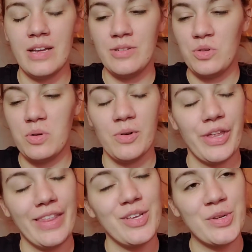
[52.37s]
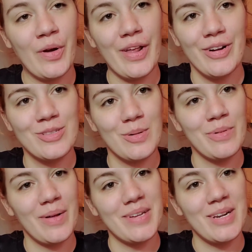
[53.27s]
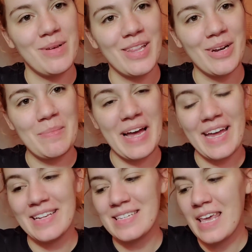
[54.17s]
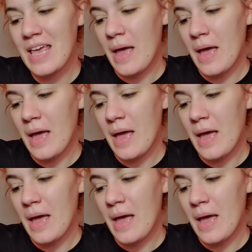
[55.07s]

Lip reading: I super like this creator, so I'm probably going to be a little biased,